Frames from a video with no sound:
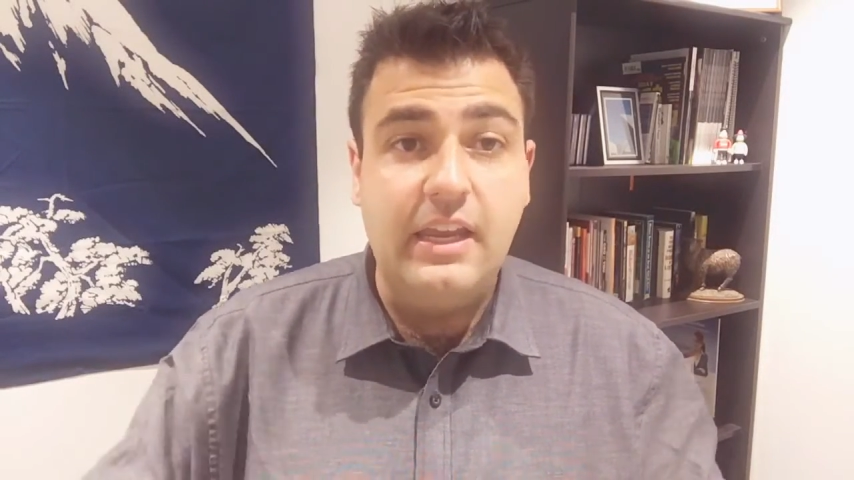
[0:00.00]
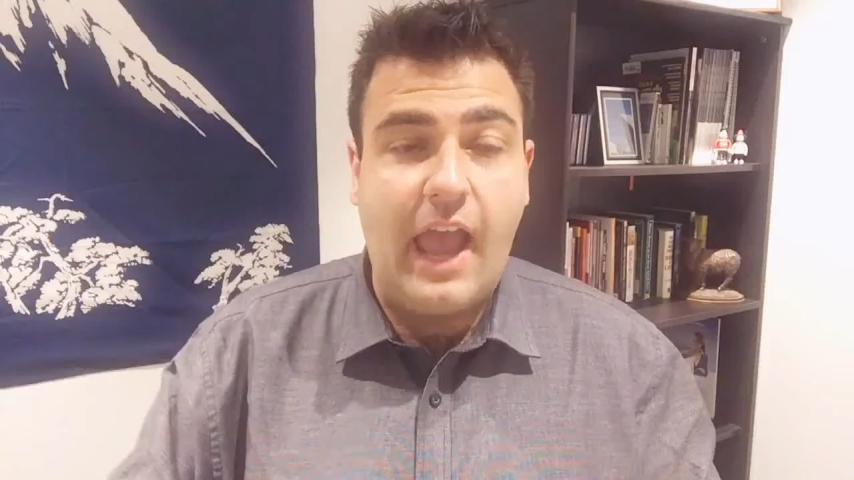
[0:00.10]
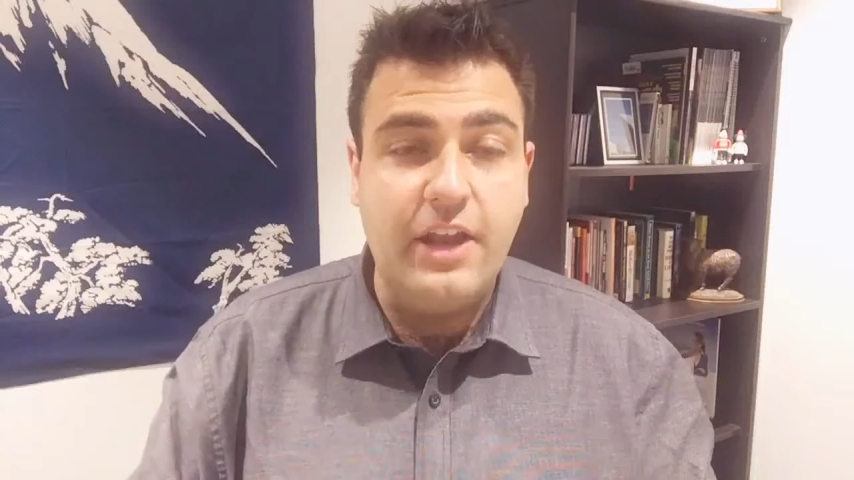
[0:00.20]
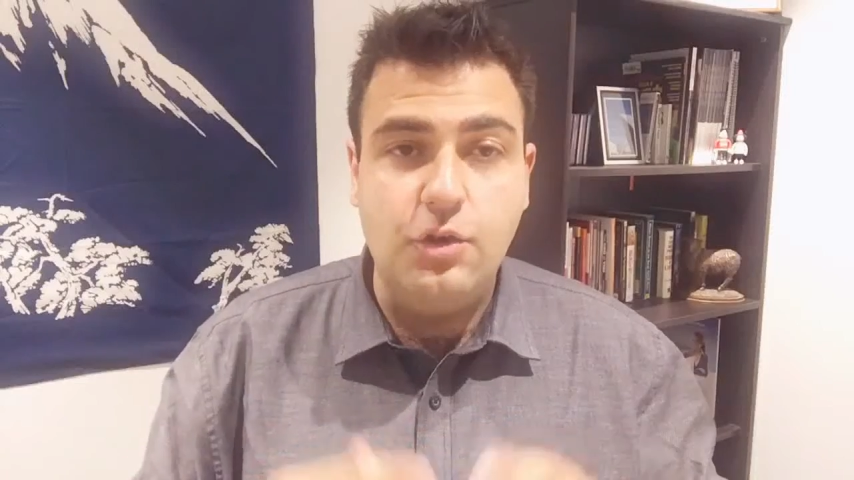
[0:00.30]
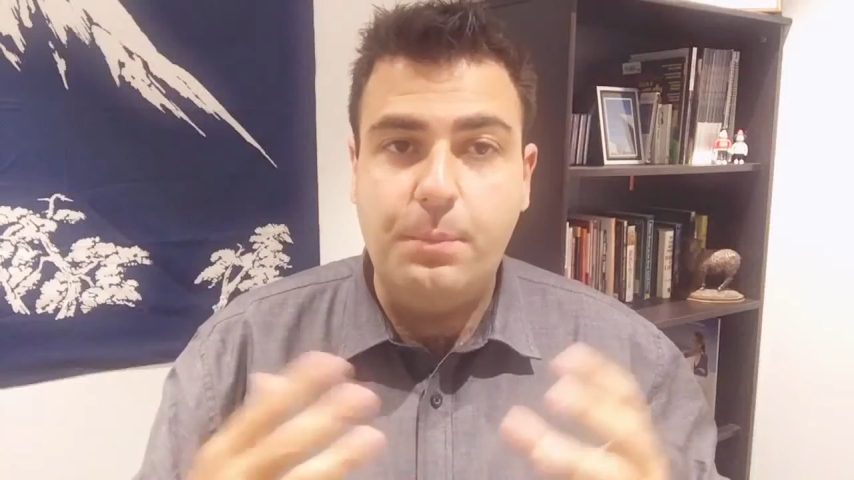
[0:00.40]

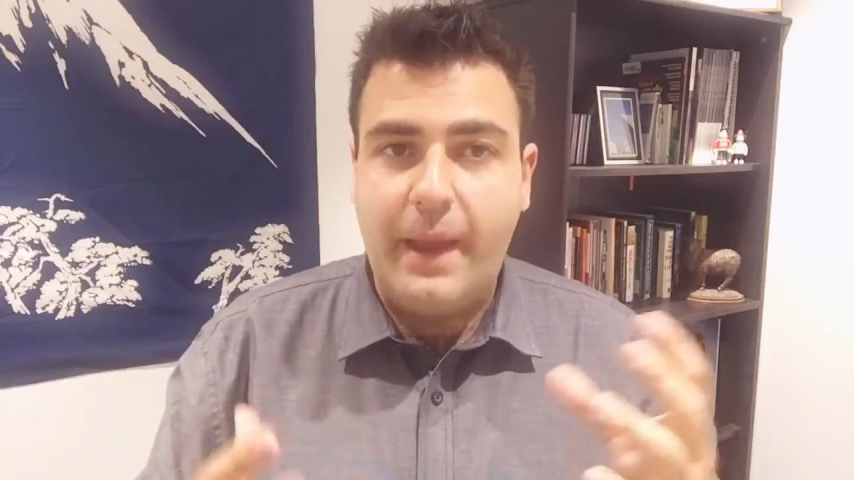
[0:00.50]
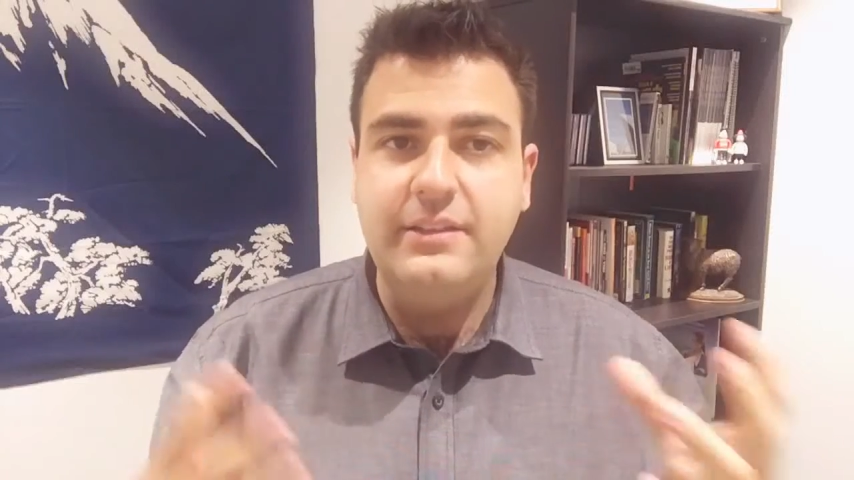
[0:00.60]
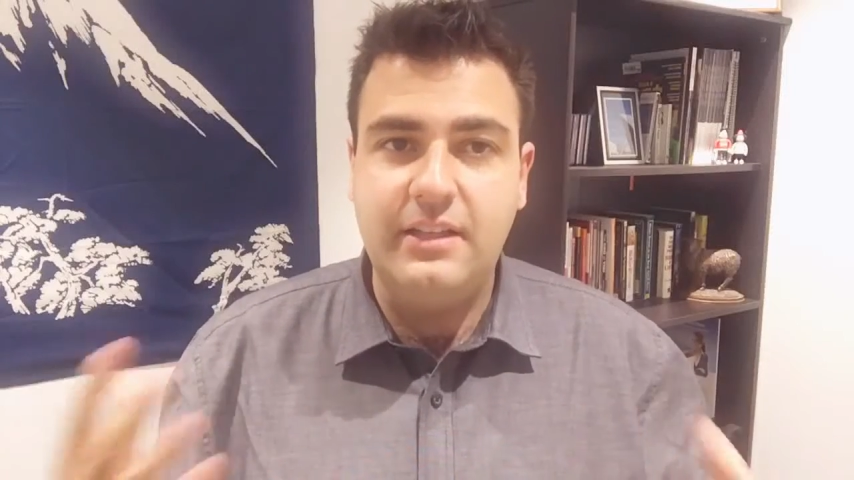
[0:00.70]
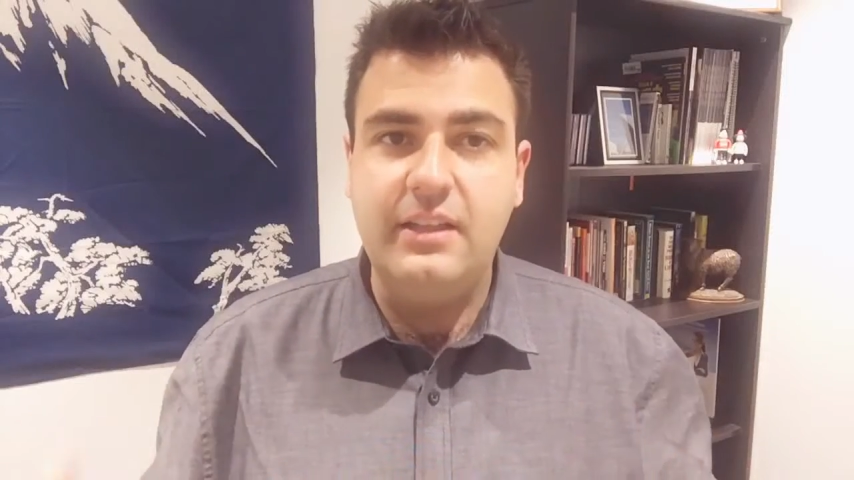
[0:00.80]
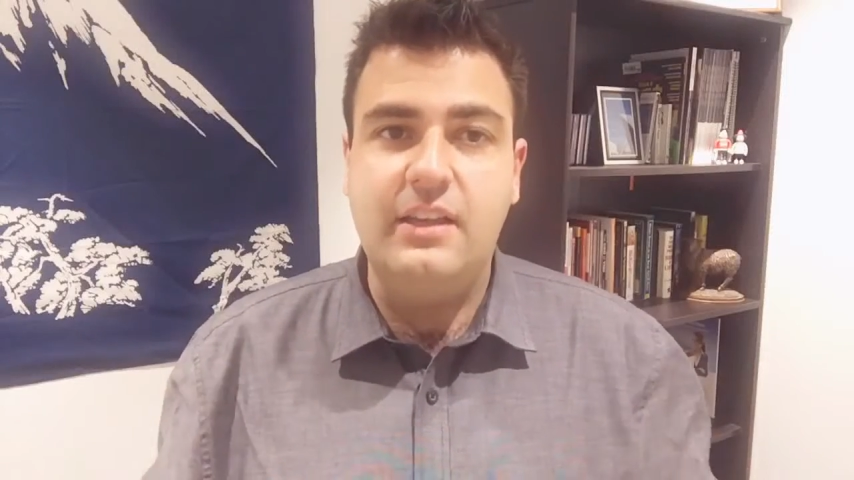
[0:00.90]
and you
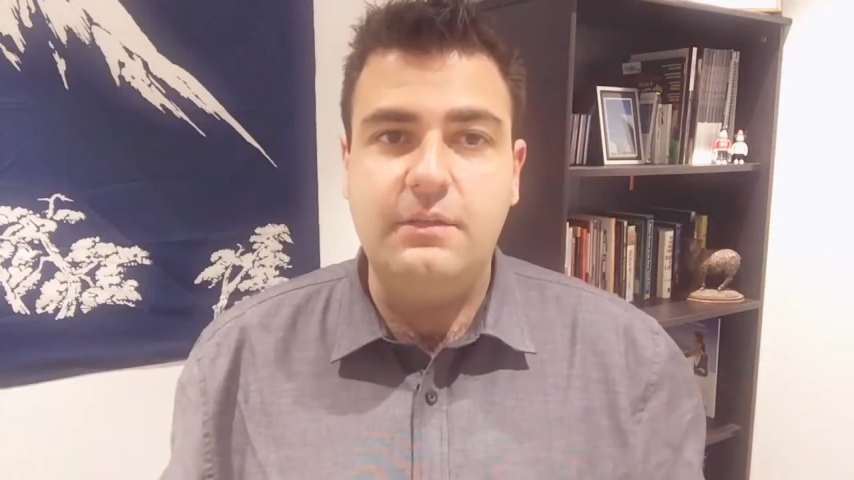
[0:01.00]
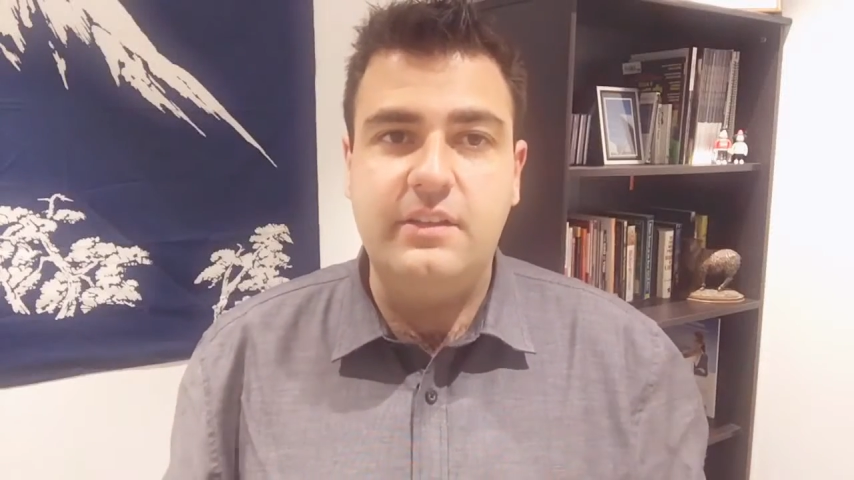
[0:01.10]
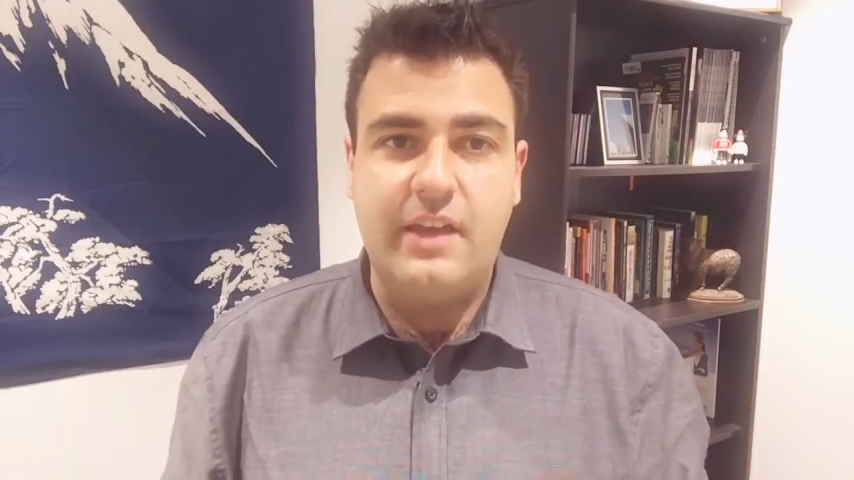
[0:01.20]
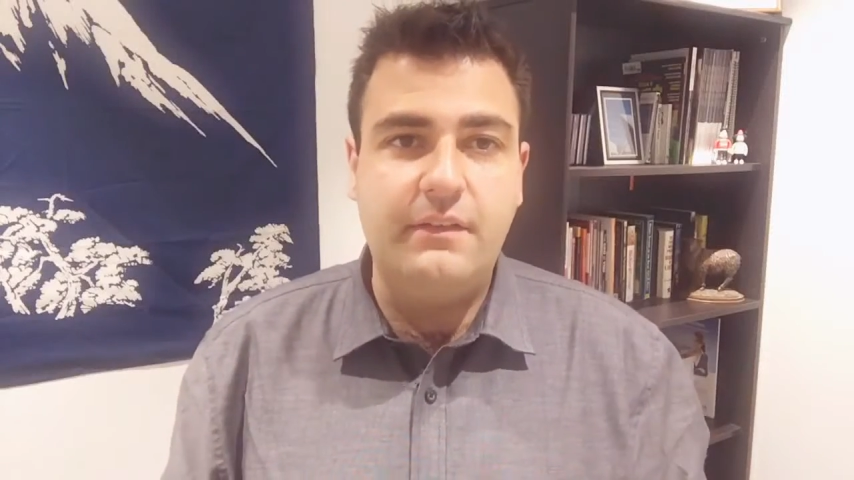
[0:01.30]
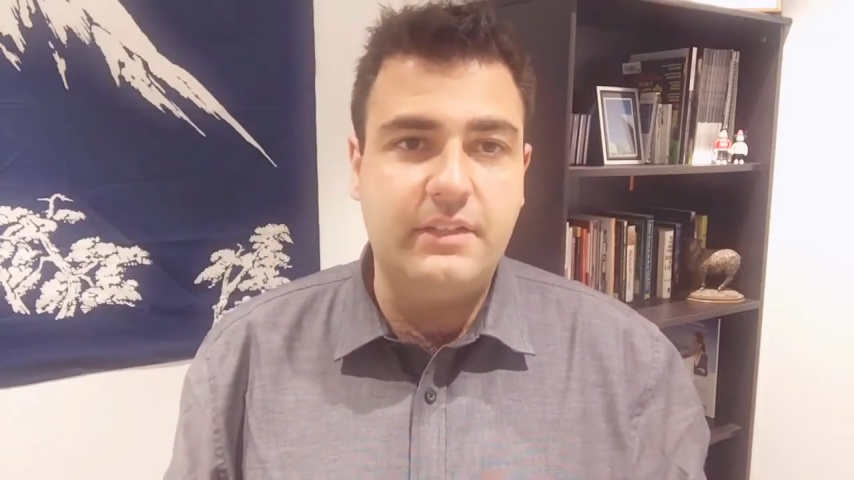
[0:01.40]
basically give
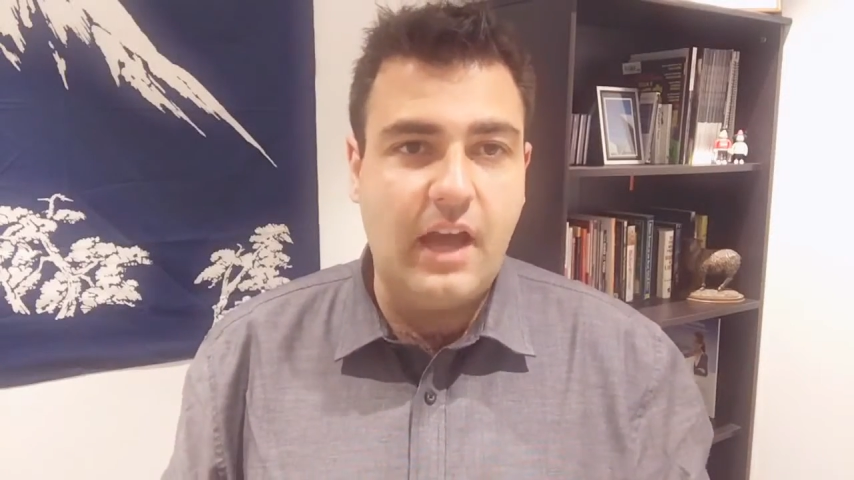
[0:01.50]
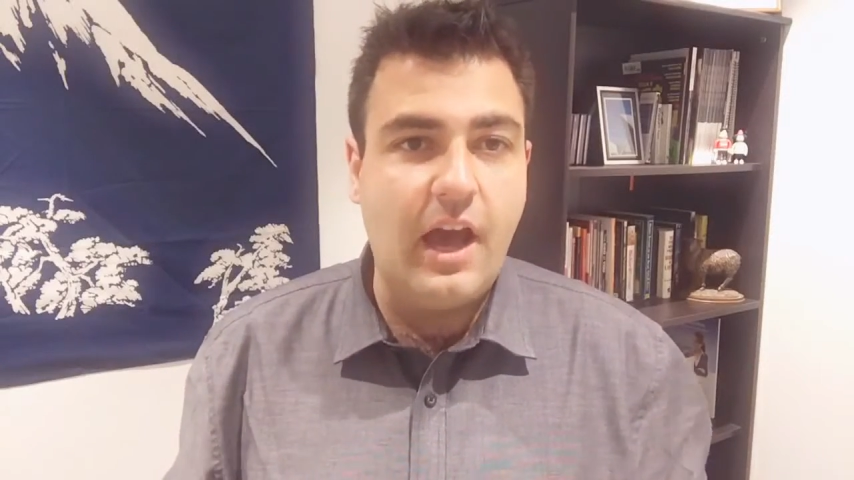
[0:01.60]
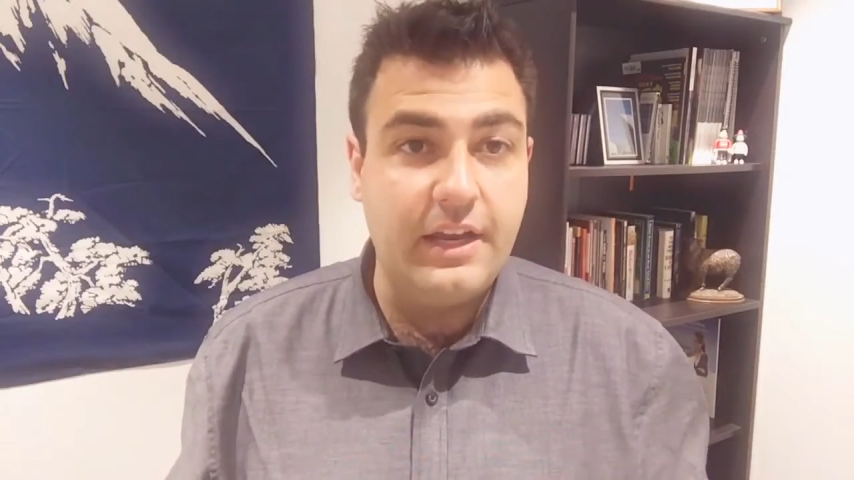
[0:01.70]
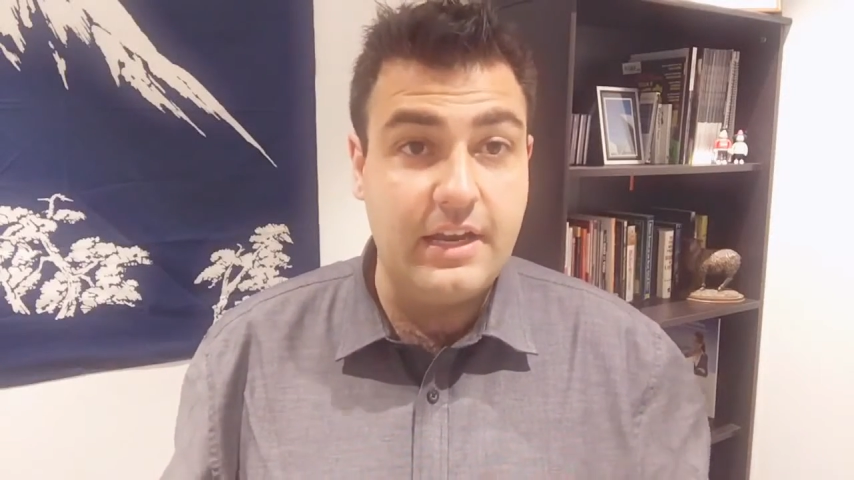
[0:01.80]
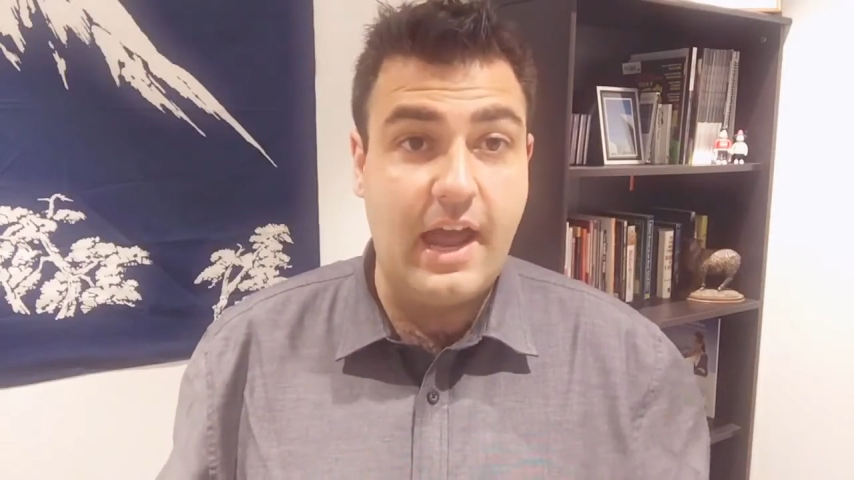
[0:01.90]
this
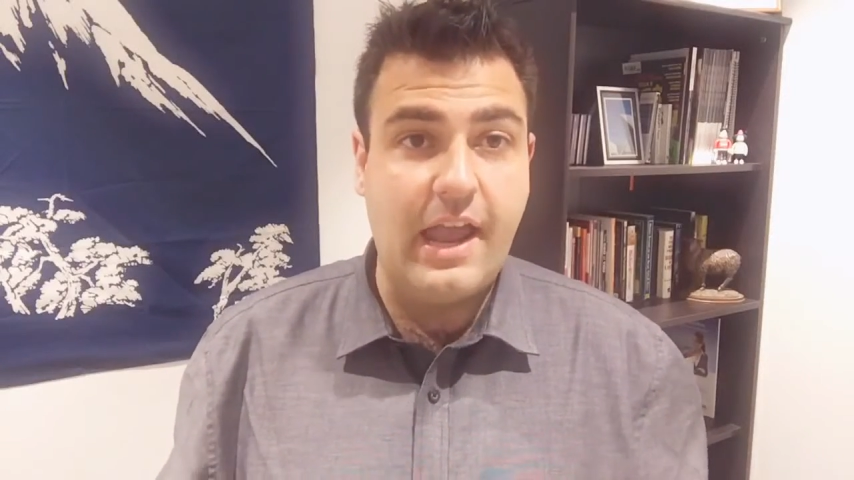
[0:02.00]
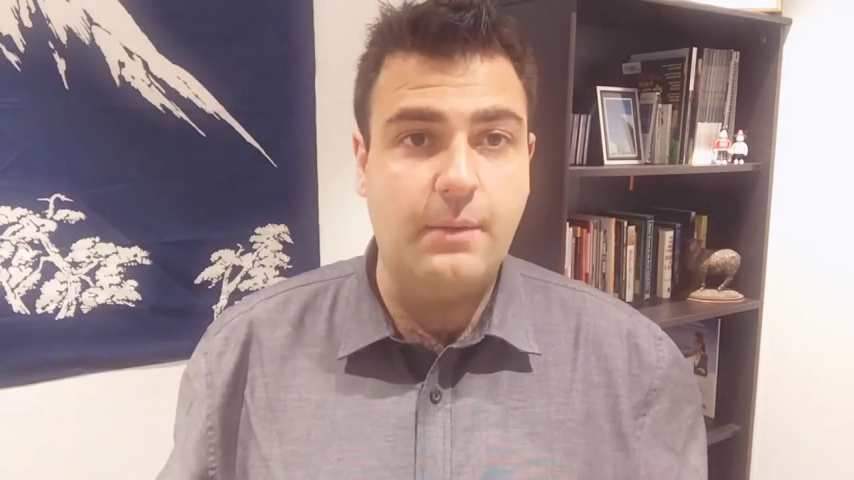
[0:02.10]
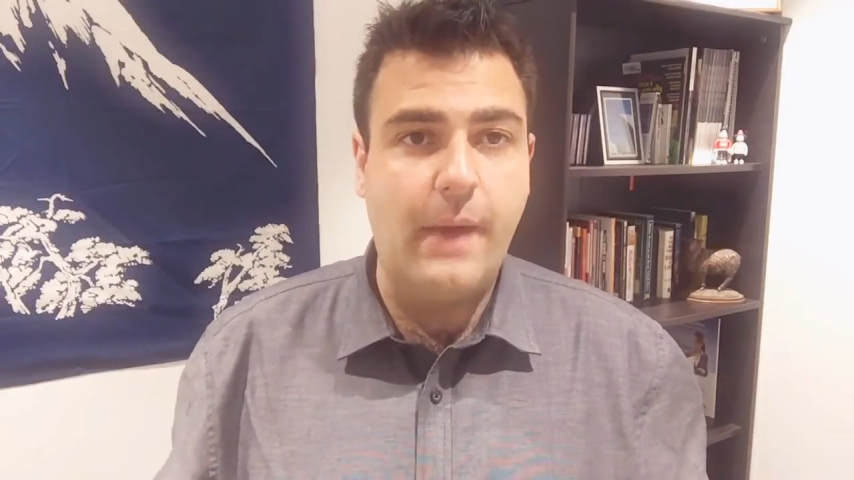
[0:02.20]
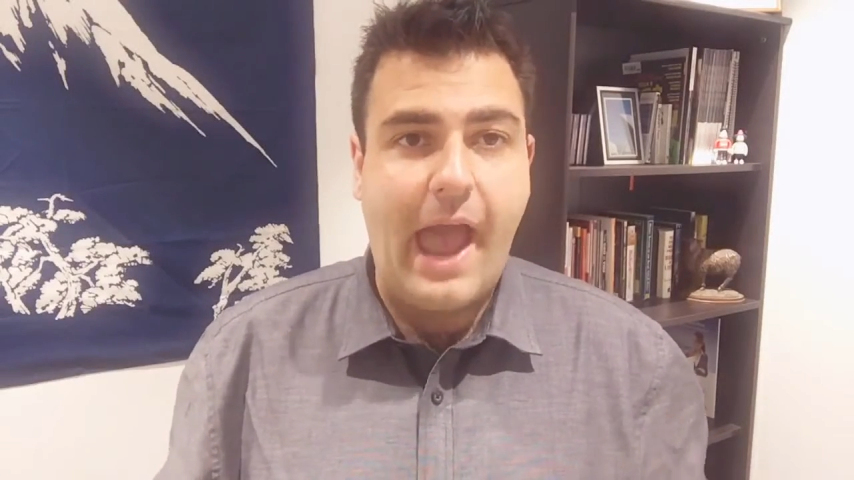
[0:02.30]
avatar a name.